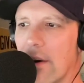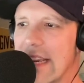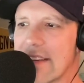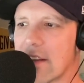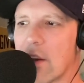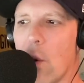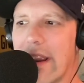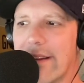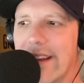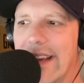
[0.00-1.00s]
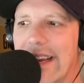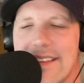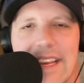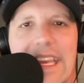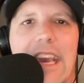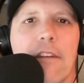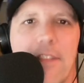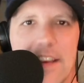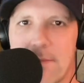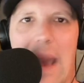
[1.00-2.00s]
He isn't going to
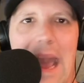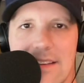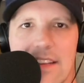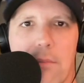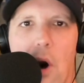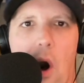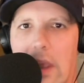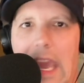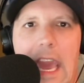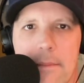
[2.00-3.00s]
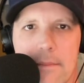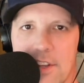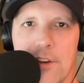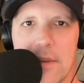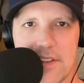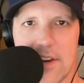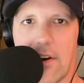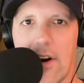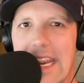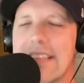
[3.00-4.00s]
give this basketball game to Missouri.